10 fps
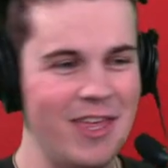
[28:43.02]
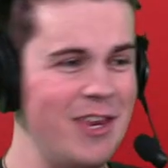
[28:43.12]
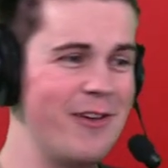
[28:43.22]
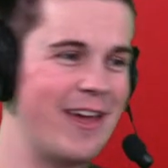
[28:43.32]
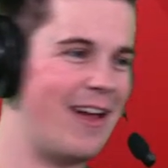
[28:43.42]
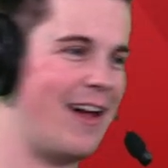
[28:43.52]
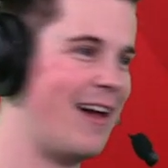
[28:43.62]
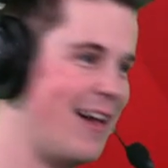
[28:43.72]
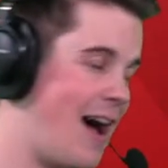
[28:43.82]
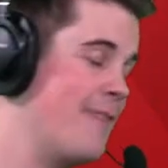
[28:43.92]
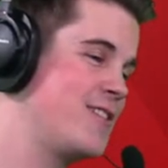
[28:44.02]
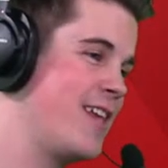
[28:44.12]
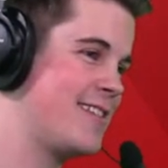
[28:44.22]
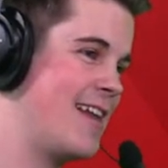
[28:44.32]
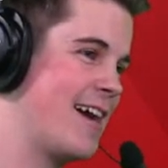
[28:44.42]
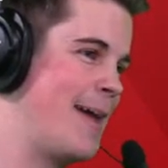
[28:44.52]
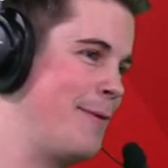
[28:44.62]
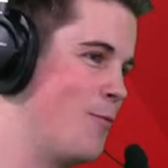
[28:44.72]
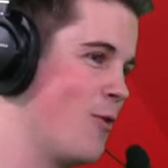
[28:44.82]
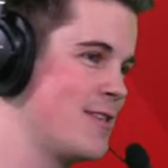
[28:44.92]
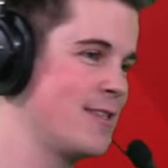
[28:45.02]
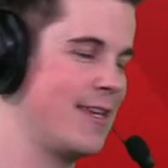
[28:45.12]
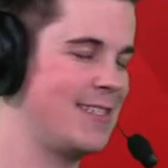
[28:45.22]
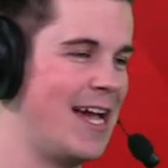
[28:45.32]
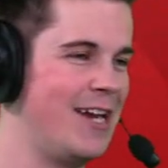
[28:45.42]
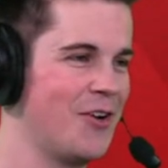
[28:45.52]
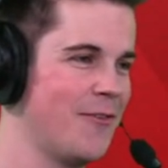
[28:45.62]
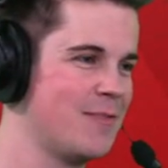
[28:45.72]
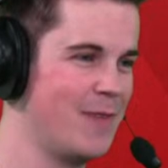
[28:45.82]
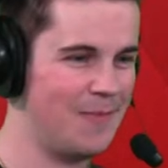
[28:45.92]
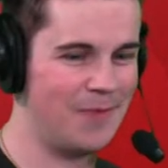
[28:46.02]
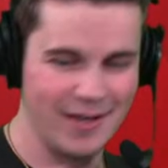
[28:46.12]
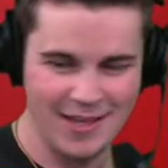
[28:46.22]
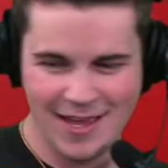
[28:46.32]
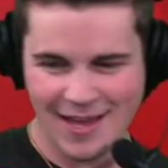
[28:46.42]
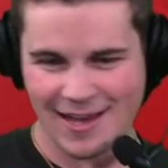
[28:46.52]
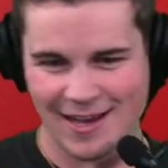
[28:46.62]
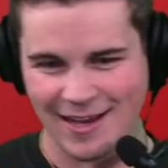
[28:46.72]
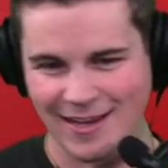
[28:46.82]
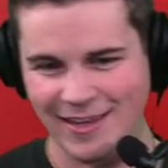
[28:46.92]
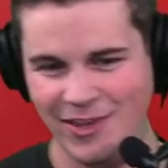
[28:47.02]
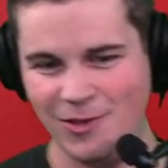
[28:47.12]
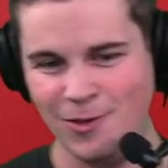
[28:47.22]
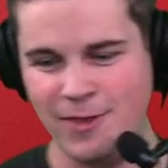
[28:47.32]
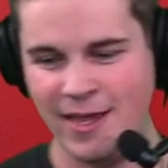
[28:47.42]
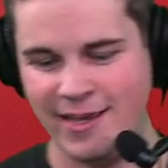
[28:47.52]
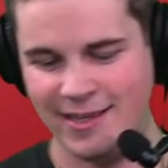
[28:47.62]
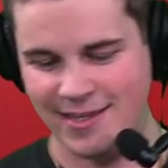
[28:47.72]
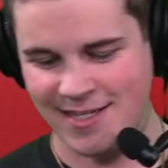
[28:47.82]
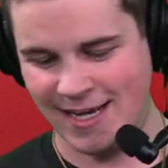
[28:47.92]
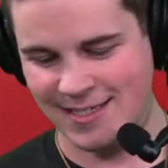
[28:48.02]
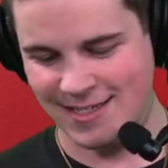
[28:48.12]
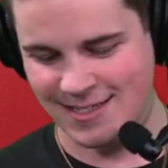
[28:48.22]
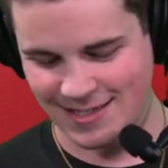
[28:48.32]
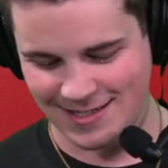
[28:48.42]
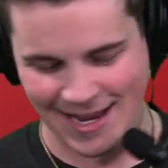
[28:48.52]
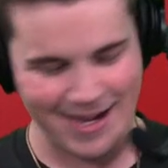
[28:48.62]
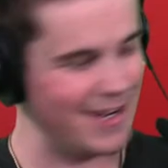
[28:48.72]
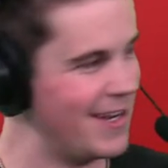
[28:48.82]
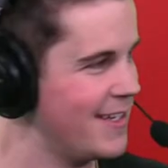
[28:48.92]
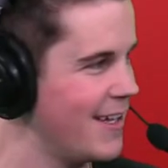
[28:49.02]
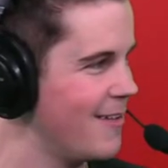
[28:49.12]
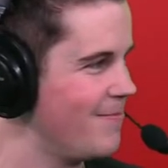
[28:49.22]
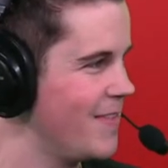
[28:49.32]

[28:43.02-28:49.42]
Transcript: Then you get obviously, it's not going to happen anymore since they signed Irv Smith, but you then get the Texas tight end at